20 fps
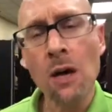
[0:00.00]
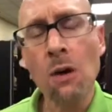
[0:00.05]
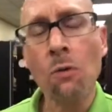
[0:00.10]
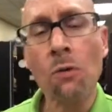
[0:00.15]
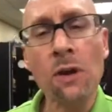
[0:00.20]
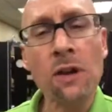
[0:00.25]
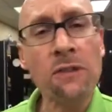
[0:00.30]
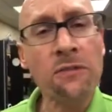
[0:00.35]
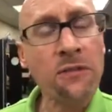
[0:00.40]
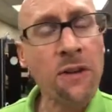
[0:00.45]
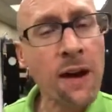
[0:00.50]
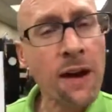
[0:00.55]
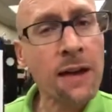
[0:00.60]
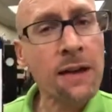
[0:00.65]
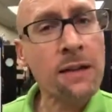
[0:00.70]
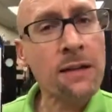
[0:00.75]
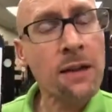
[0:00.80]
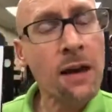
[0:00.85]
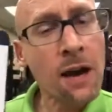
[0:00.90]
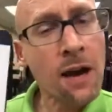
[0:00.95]
We
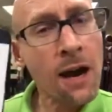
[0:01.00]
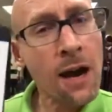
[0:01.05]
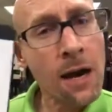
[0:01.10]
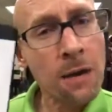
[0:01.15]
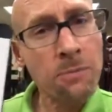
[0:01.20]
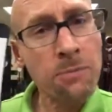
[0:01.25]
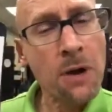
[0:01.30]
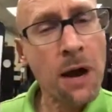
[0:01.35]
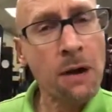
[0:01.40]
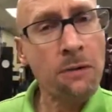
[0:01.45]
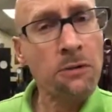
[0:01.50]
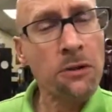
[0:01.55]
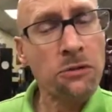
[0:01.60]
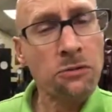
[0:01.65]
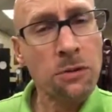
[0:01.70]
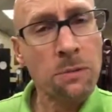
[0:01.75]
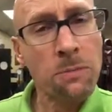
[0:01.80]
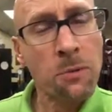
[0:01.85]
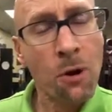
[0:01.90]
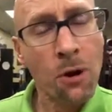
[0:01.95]
find our
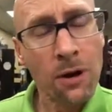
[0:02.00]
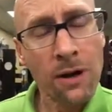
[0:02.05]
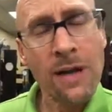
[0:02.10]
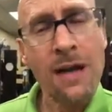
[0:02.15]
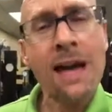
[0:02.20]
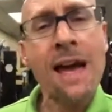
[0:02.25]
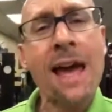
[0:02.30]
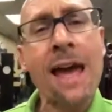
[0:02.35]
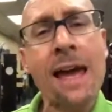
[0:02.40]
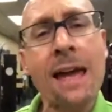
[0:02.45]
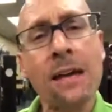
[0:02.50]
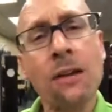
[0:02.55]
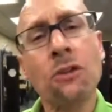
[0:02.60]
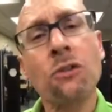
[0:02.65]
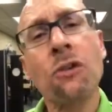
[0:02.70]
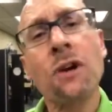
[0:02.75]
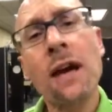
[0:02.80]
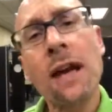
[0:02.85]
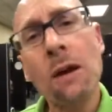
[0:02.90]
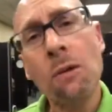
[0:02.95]
progress report a
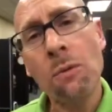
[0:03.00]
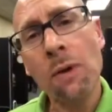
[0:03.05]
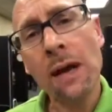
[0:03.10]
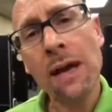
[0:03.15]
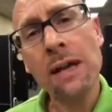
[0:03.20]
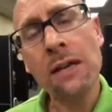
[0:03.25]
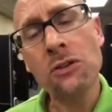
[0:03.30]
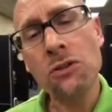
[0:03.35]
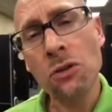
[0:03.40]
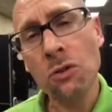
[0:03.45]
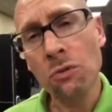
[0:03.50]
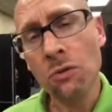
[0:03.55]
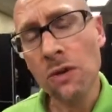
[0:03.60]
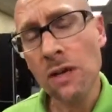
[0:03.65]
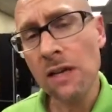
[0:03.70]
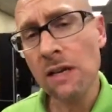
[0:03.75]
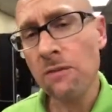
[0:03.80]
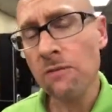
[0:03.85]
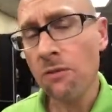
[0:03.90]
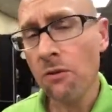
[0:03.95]
great way to
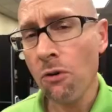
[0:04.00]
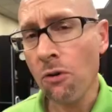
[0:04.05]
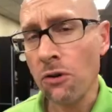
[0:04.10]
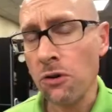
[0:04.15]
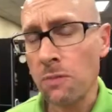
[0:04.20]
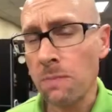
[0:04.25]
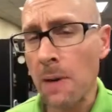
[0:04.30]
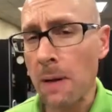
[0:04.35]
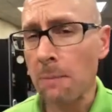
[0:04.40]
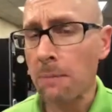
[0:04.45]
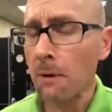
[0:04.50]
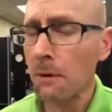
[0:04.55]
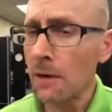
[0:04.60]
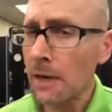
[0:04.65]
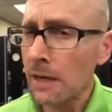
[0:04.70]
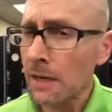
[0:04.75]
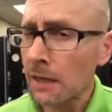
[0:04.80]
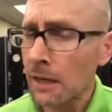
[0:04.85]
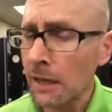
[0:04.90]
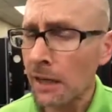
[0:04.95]
reinforce people,
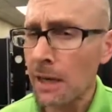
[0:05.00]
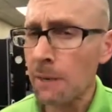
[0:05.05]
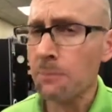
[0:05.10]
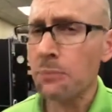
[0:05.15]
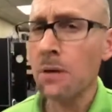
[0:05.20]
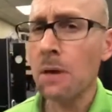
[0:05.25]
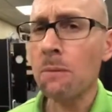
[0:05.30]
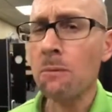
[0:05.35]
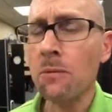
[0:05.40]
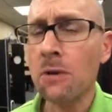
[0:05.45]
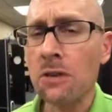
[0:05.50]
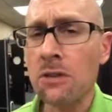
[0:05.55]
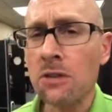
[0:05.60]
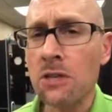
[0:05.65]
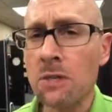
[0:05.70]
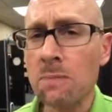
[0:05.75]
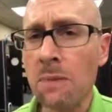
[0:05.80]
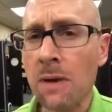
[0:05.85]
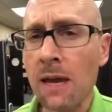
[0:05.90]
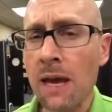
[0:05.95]
keep them with
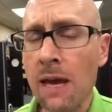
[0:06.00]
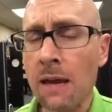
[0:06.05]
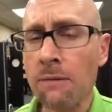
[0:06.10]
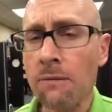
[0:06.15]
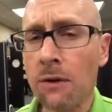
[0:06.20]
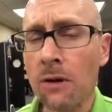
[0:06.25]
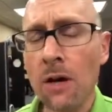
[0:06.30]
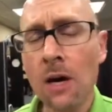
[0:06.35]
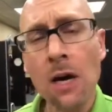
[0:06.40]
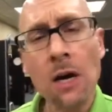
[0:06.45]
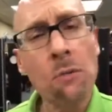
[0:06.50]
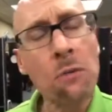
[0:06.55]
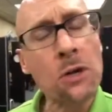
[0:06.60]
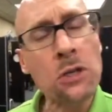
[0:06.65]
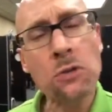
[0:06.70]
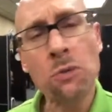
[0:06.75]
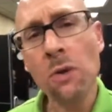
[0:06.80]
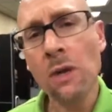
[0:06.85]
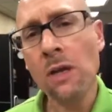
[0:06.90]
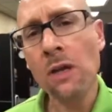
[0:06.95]
this behavior,
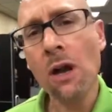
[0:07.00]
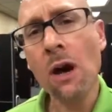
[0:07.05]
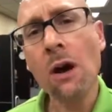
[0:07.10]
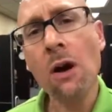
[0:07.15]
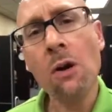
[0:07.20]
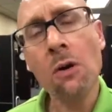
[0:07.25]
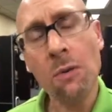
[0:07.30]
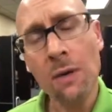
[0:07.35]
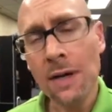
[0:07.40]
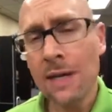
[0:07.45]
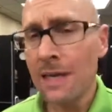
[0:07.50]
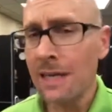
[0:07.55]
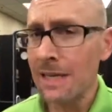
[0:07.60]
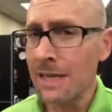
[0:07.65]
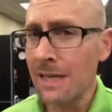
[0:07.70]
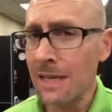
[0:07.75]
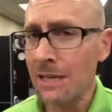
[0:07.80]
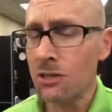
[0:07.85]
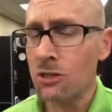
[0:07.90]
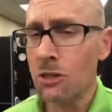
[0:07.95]
which we know
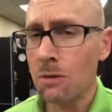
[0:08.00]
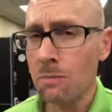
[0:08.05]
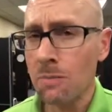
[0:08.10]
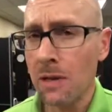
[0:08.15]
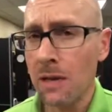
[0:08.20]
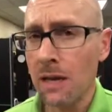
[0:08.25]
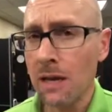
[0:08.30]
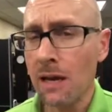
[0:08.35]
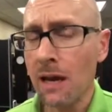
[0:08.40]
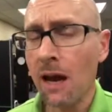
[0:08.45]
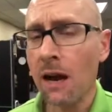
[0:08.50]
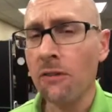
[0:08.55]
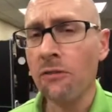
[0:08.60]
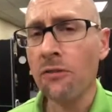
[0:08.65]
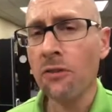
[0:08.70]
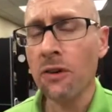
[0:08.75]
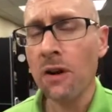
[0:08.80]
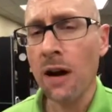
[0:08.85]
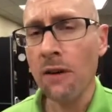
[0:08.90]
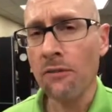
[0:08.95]
needs to be a
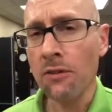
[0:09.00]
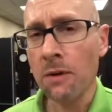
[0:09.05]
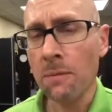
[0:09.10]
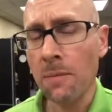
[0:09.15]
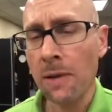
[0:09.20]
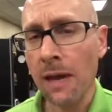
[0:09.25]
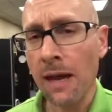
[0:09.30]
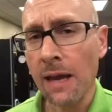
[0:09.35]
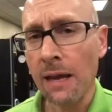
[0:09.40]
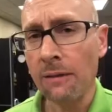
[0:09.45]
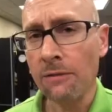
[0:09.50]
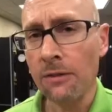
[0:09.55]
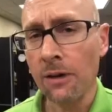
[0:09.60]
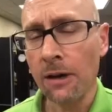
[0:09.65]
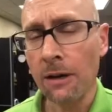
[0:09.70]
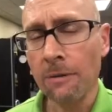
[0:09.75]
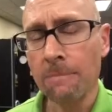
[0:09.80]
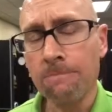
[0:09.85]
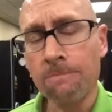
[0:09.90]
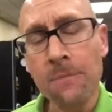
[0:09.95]
forever
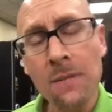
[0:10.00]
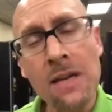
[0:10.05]
behavior.